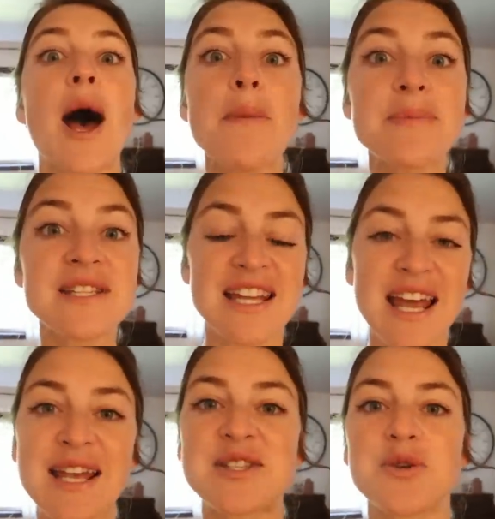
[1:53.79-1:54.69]
up
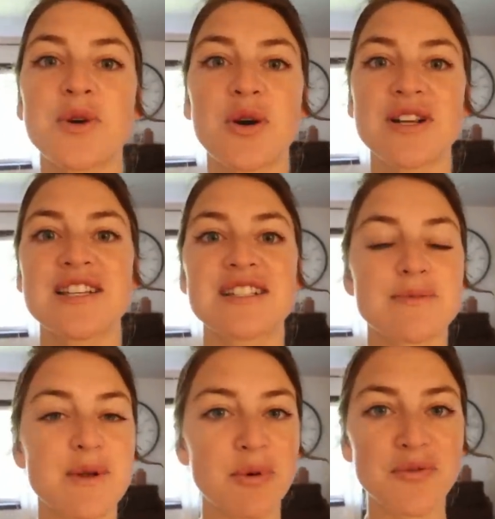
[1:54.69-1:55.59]
today, and so we're going to
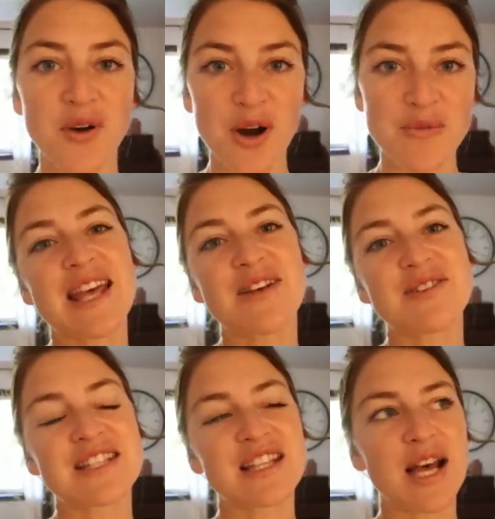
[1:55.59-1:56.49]
September Farm. They
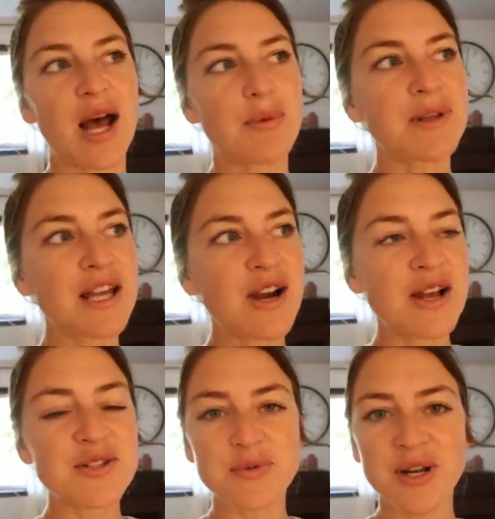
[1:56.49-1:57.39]
recently got a
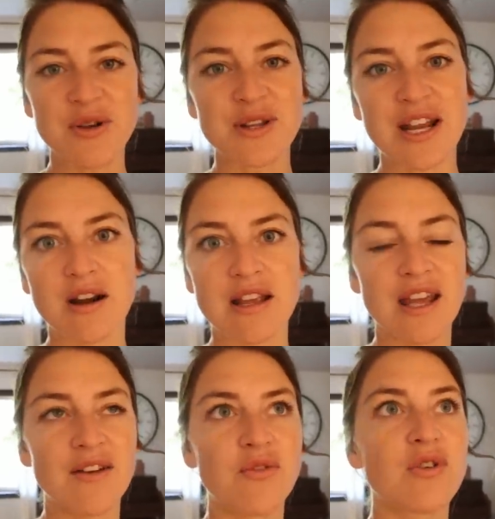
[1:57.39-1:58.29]
playground, so we're gonna go there and
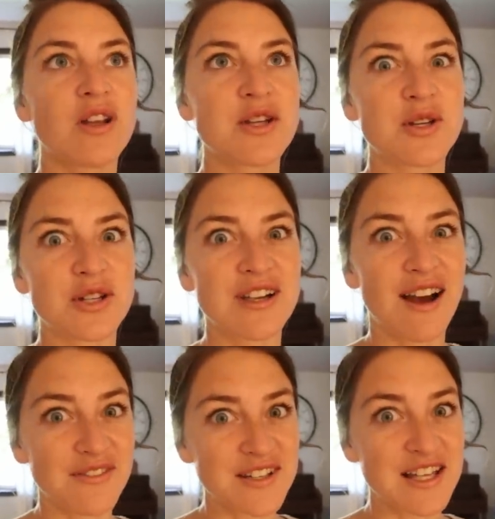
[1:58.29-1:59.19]
they have really good
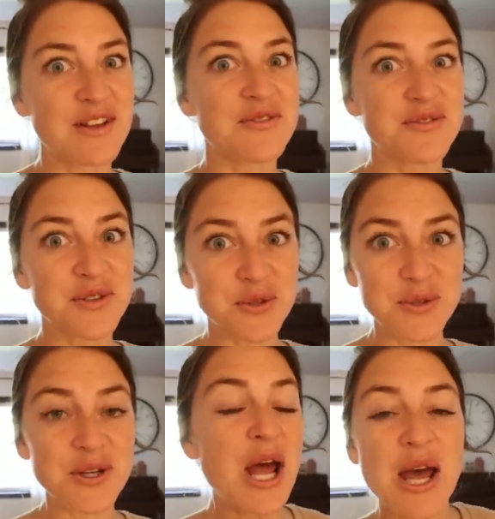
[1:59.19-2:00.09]
coffee and
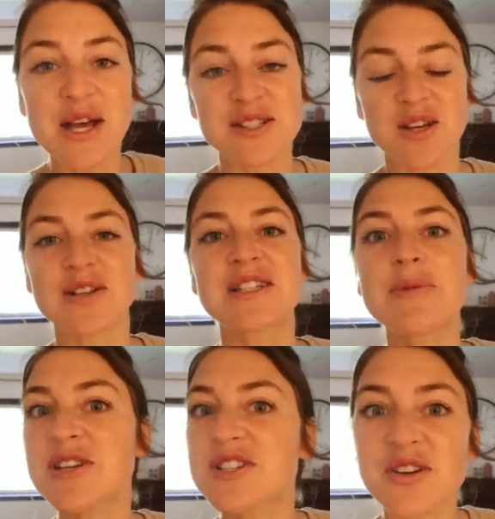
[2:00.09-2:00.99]
food. So it's
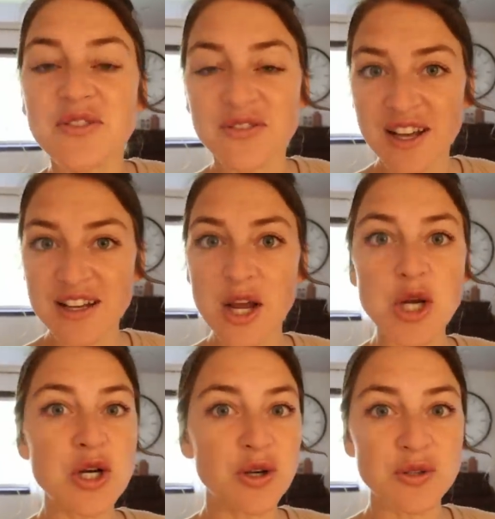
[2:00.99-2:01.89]
gonna be just a
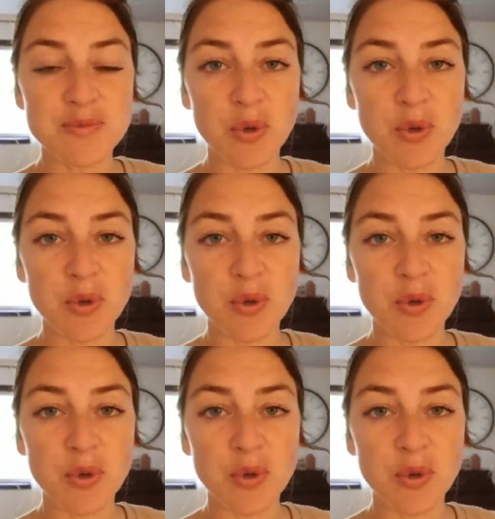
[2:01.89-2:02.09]
fun girls'